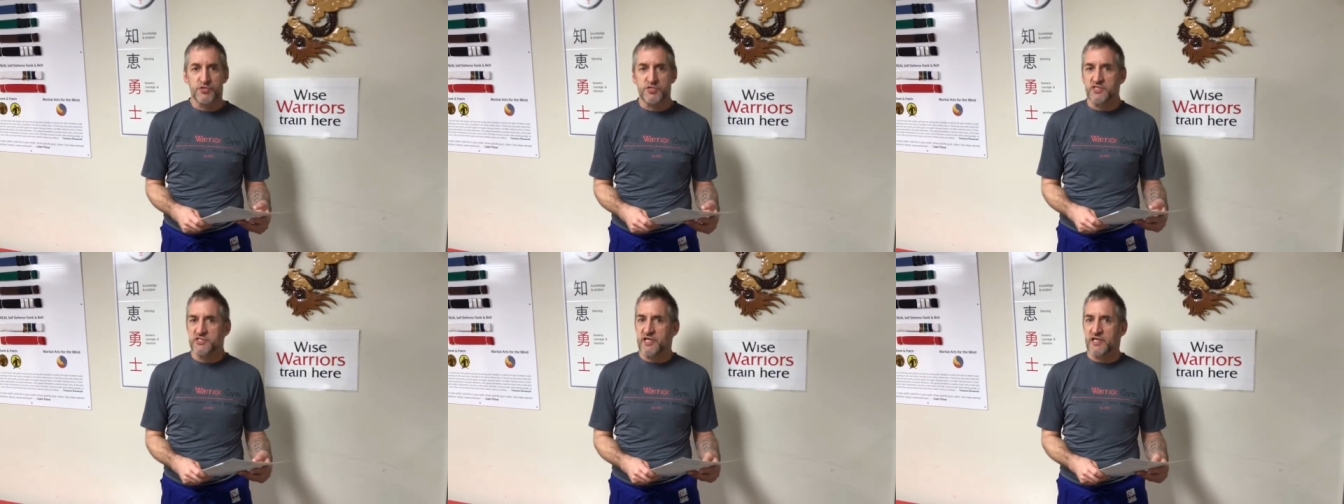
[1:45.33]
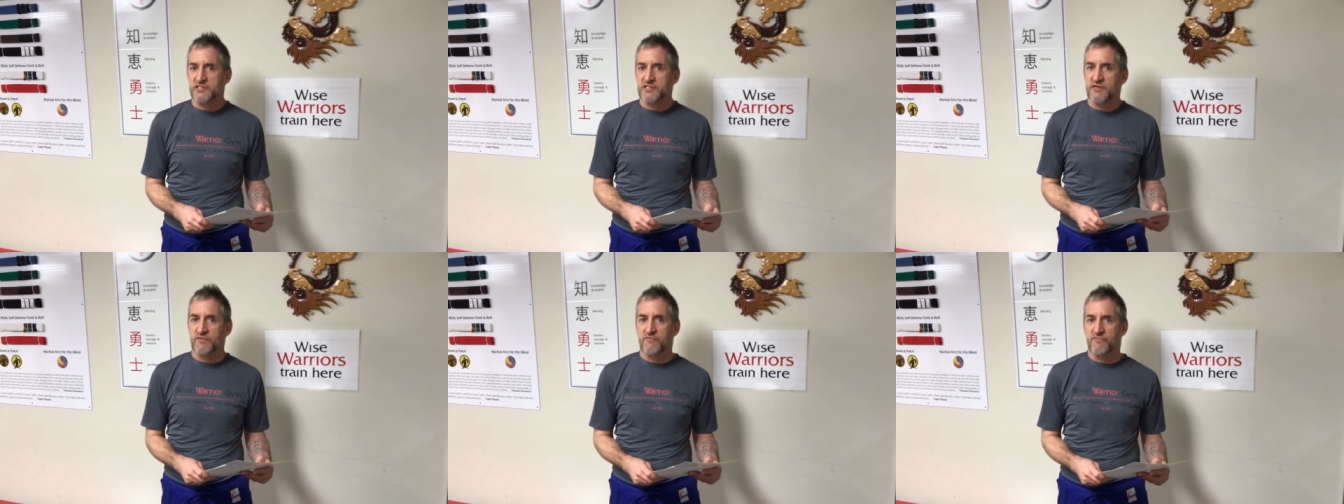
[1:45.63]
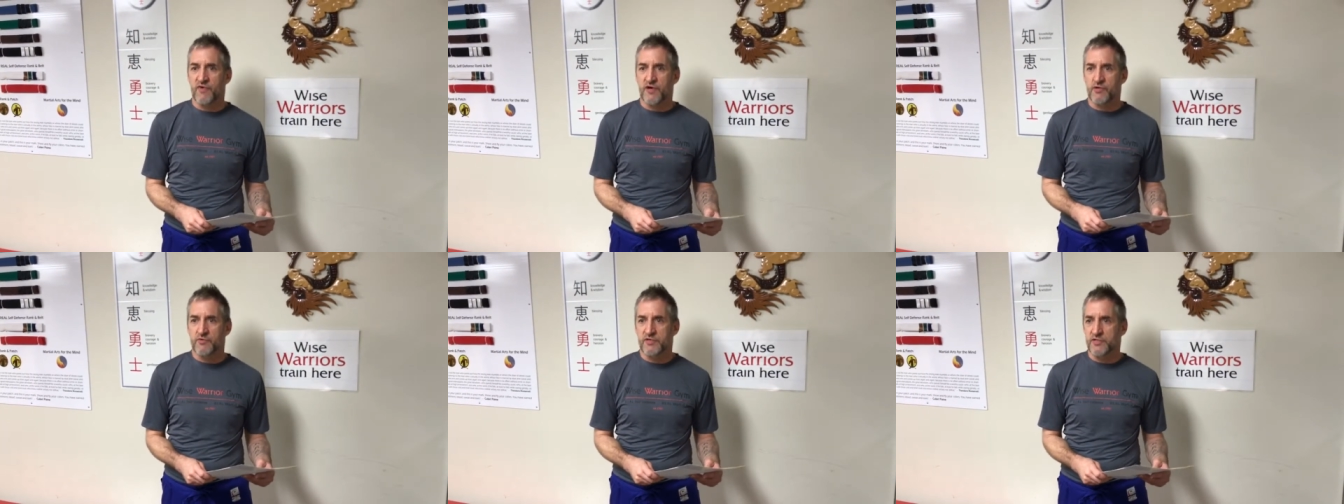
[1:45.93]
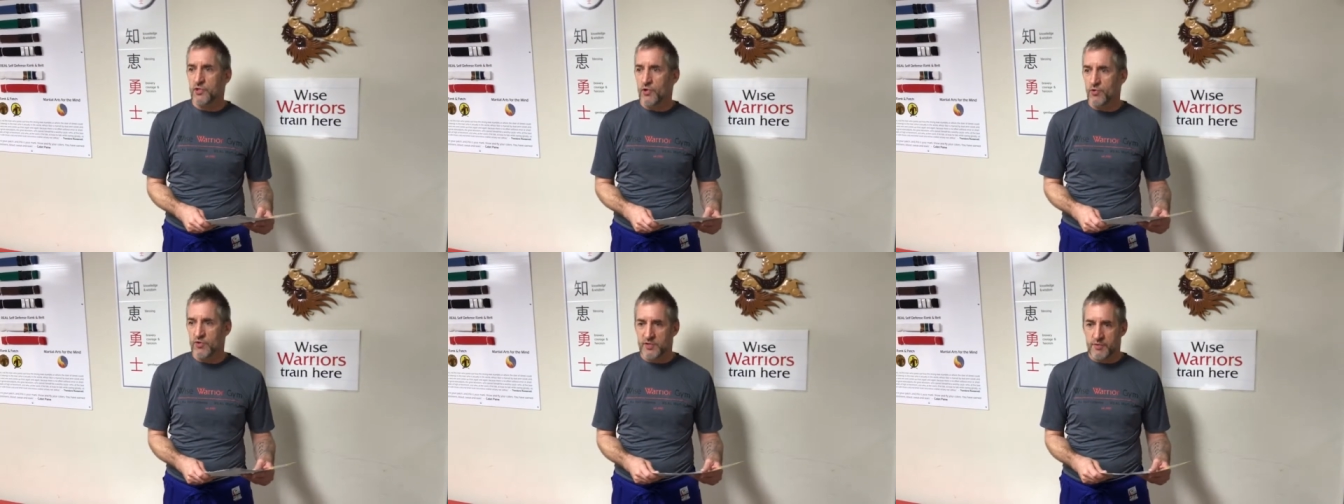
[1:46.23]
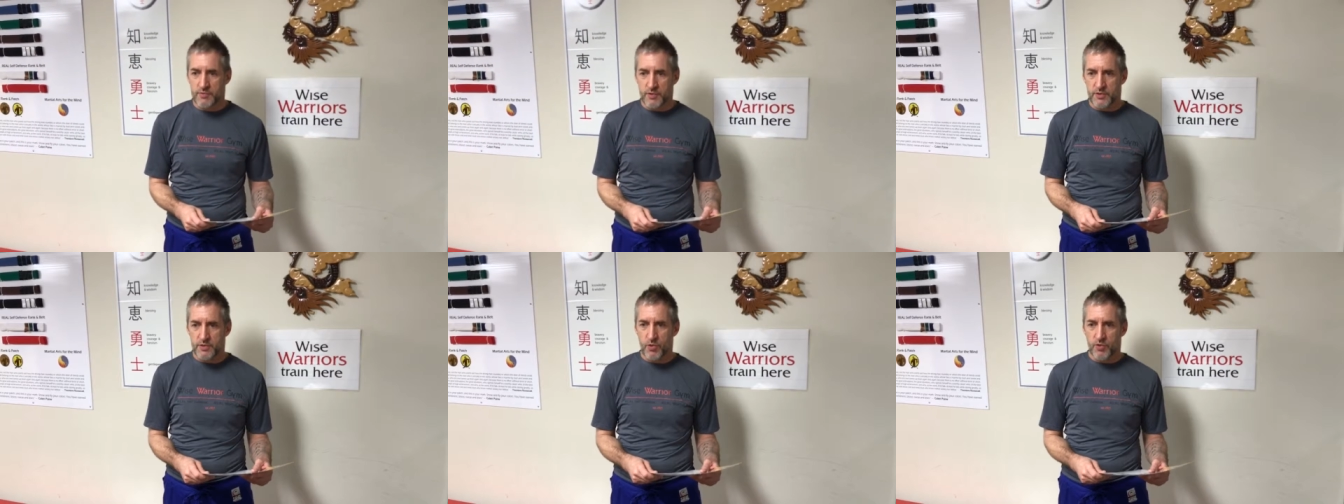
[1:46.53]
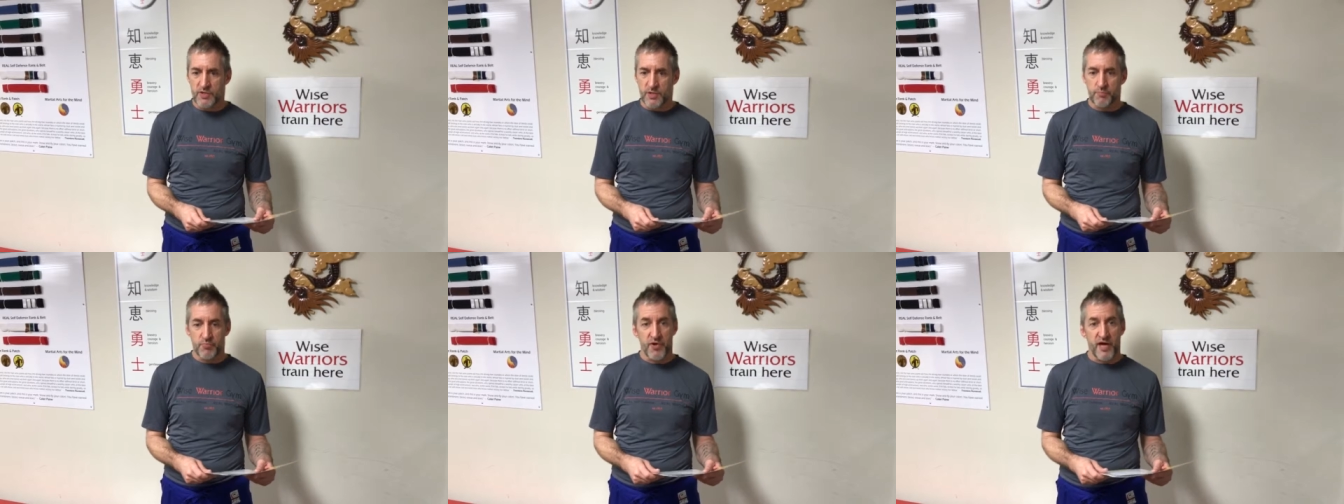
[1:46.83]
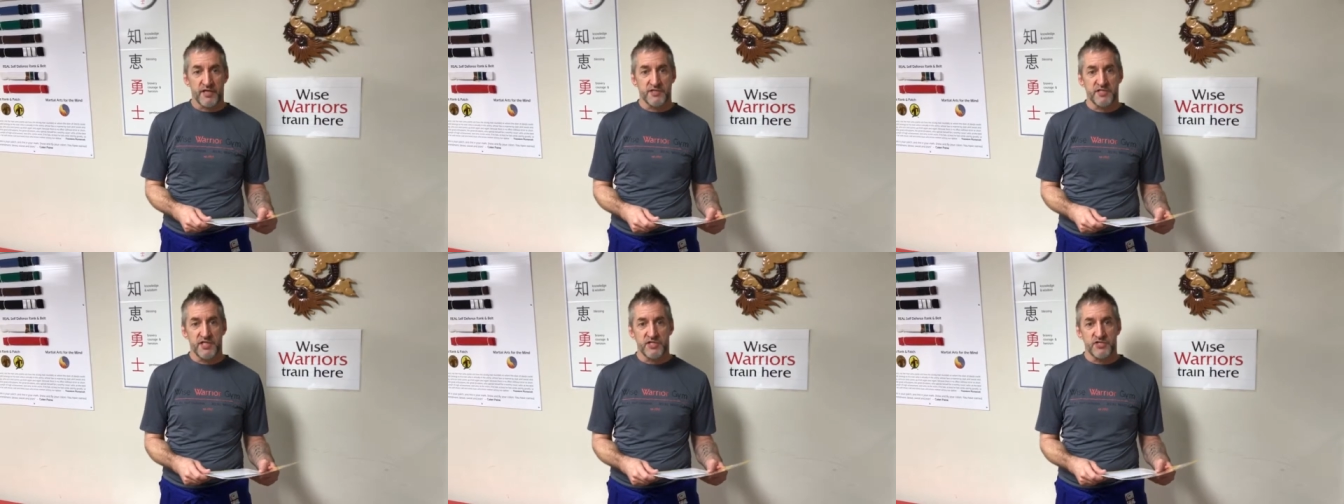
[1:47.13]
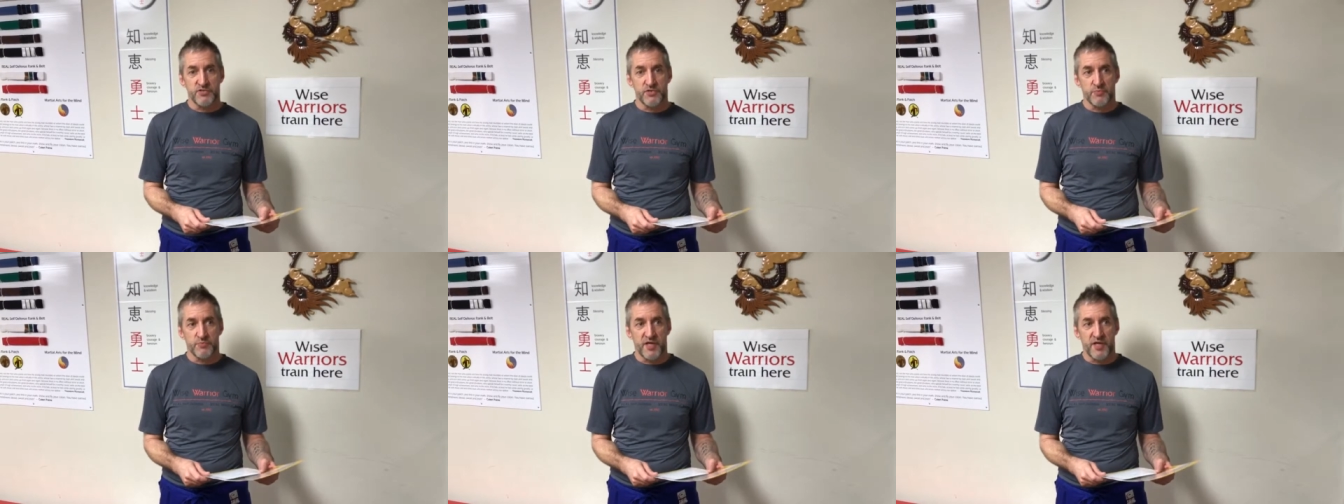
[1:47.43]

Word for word: She's actually a veteran yoga yoga practitioner,